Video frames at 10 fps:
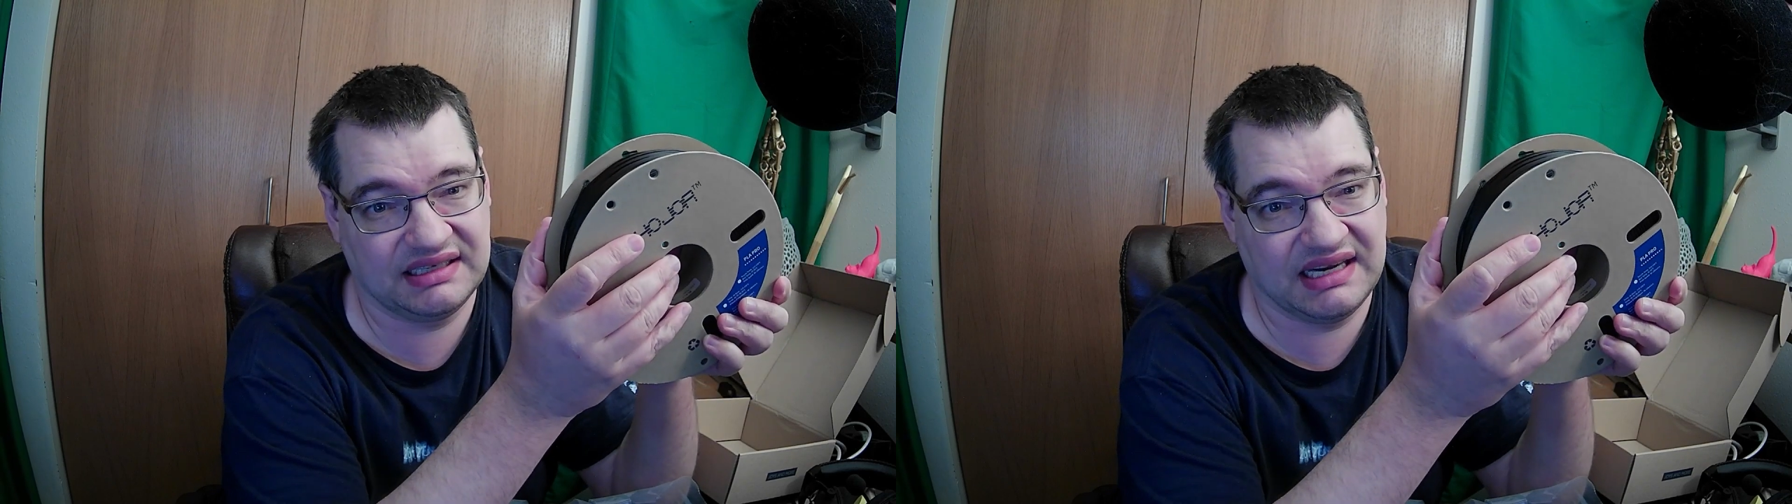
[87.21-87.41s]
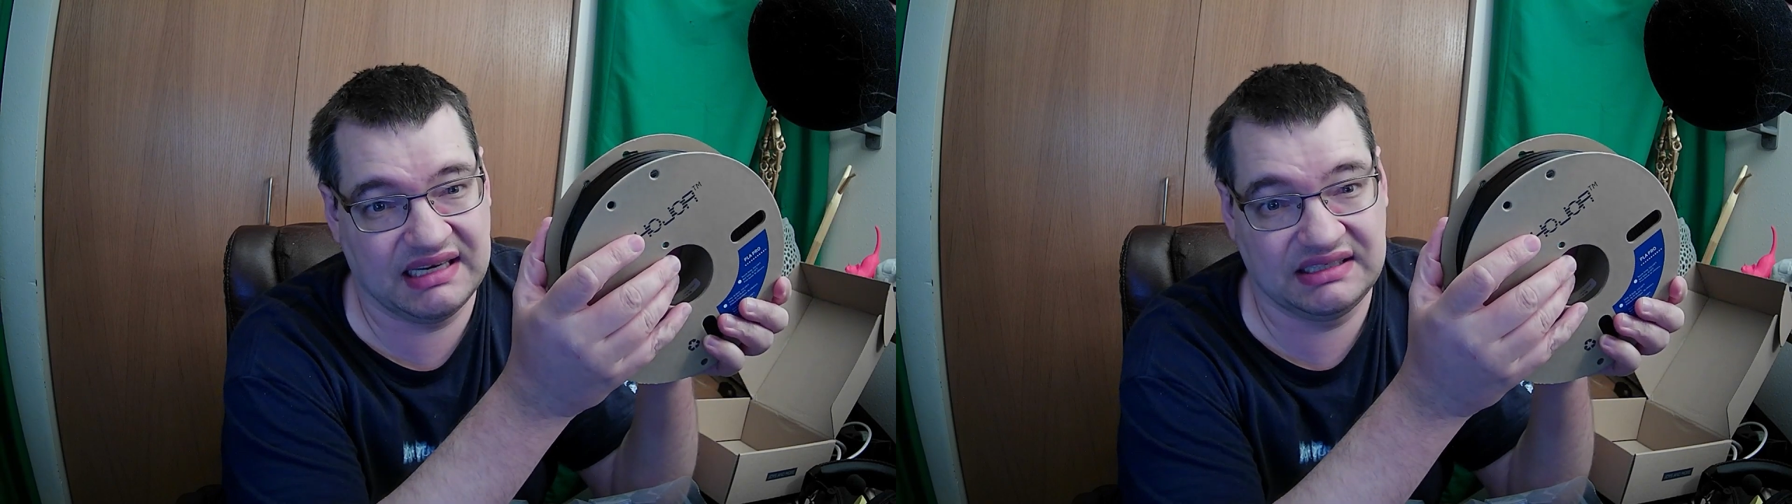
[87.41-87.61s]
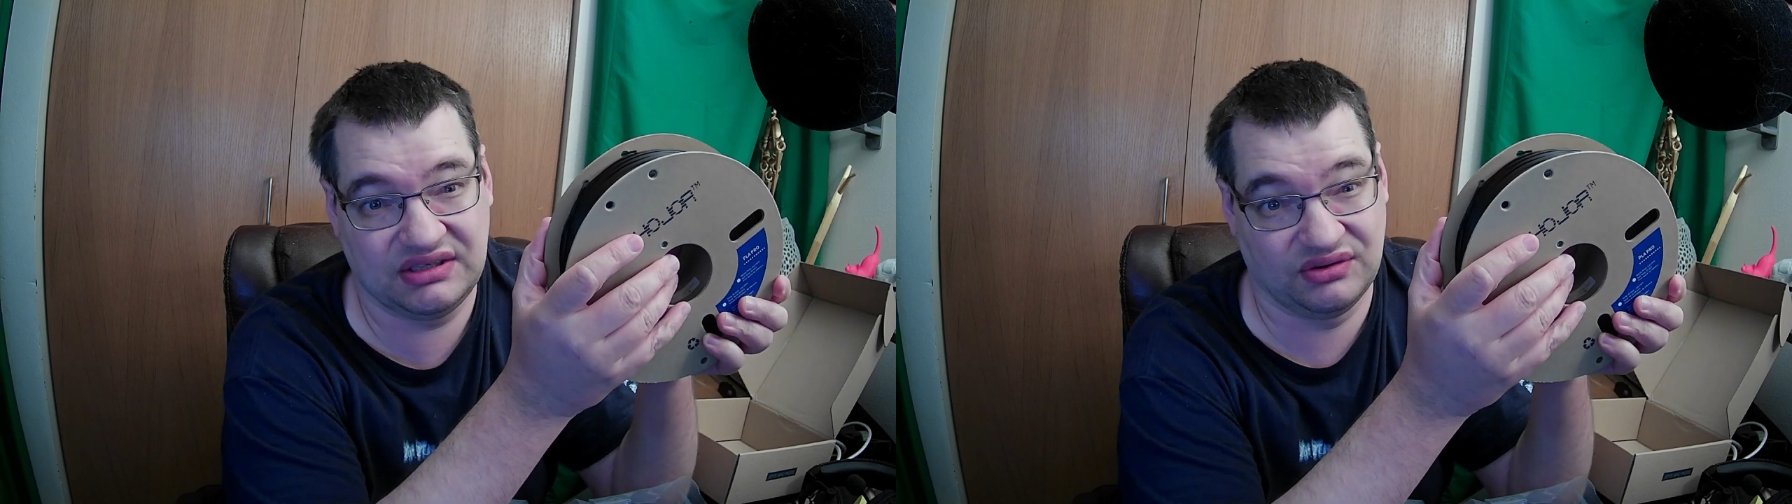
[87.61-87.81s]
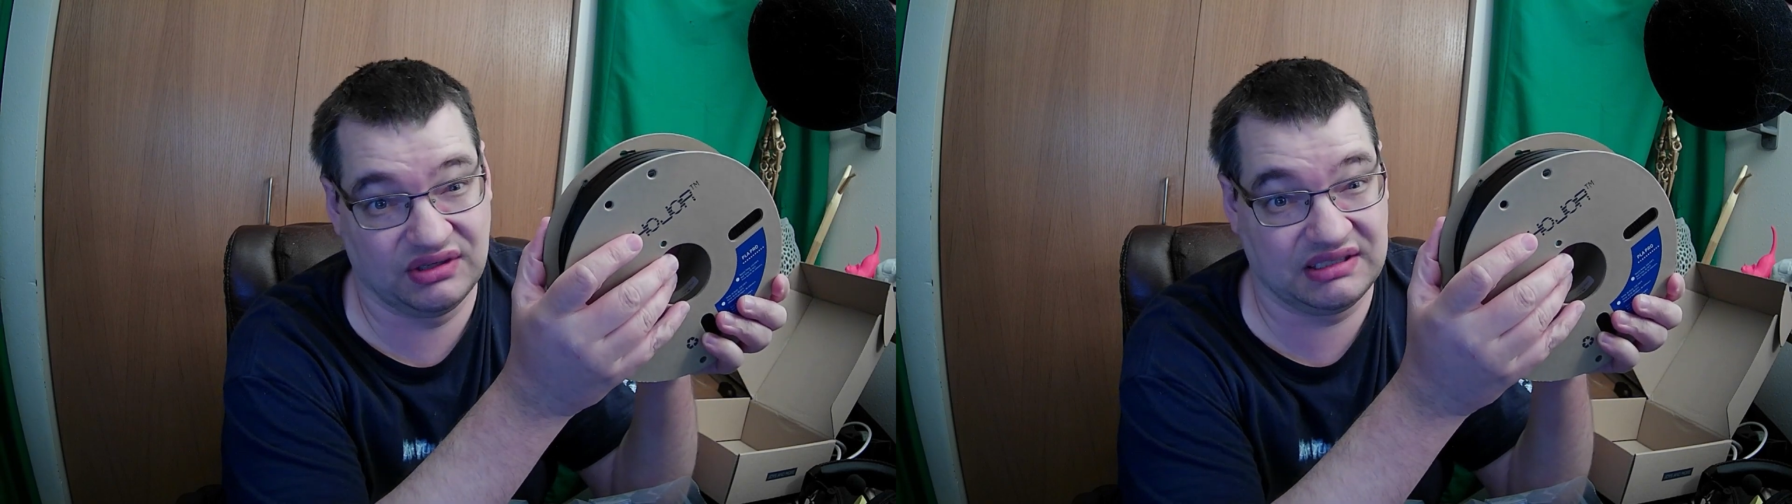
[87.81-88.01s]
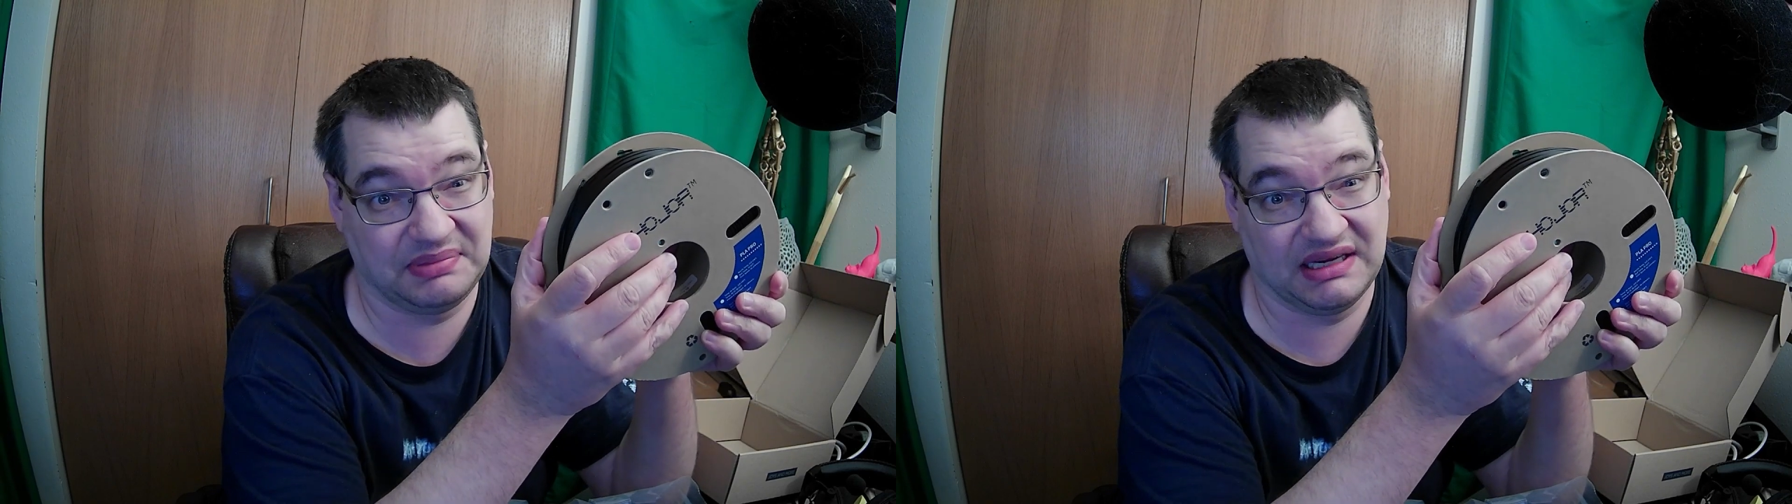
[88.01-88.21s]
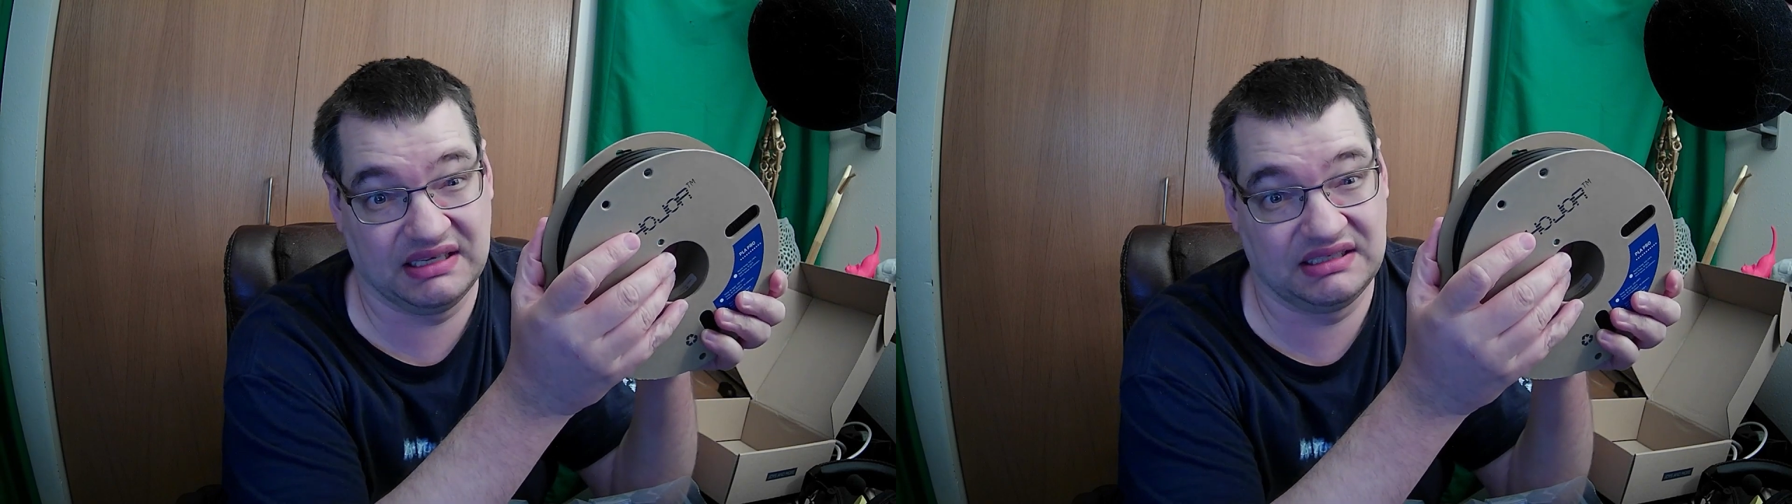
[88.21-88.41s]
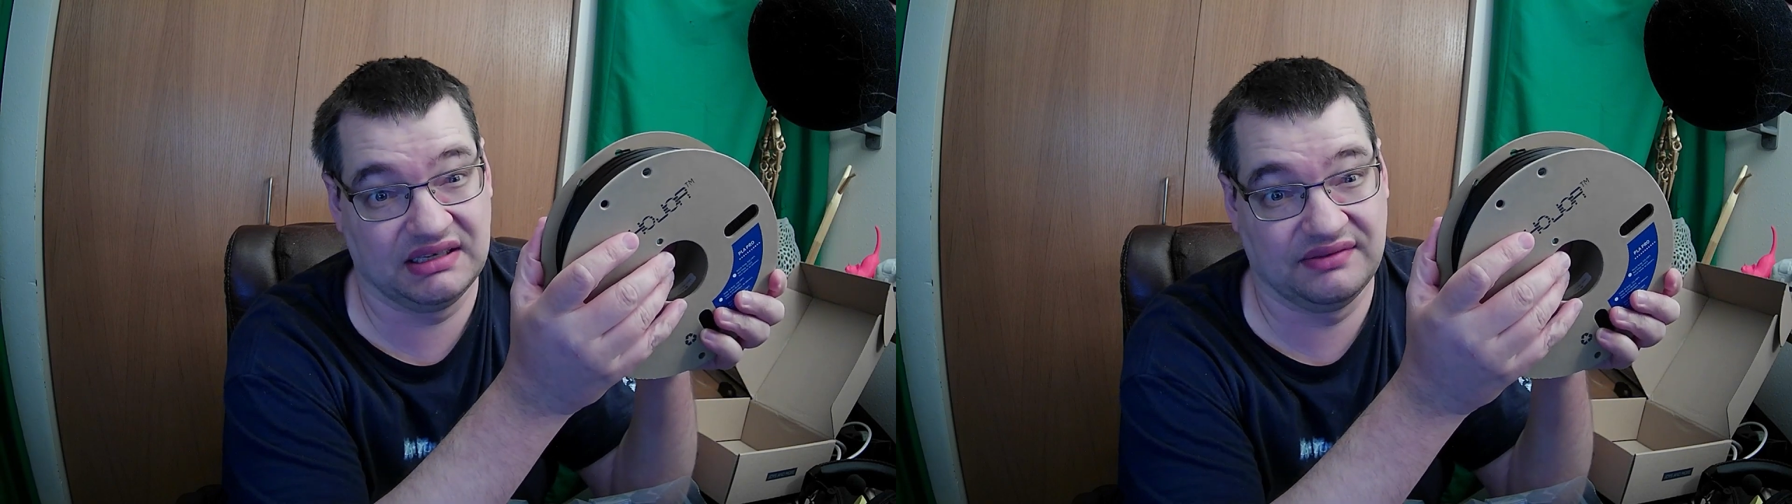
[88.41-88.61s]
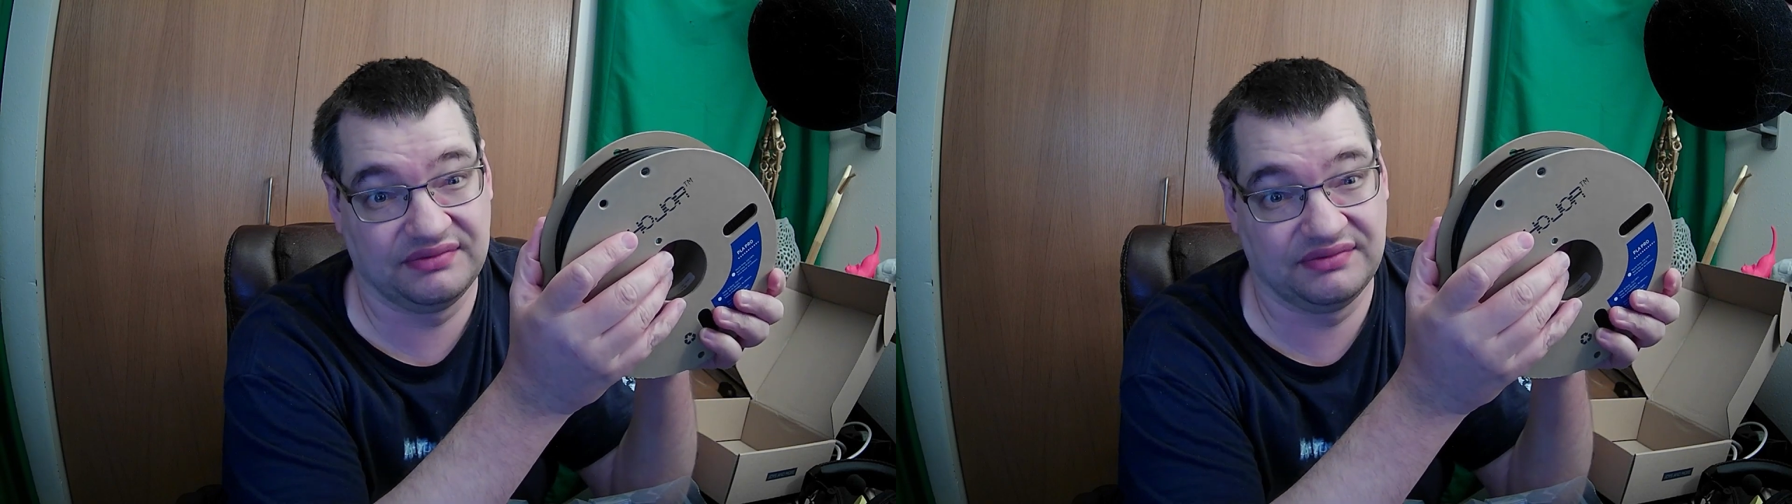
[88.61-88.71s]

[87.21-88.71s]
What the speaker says: it's too expensive.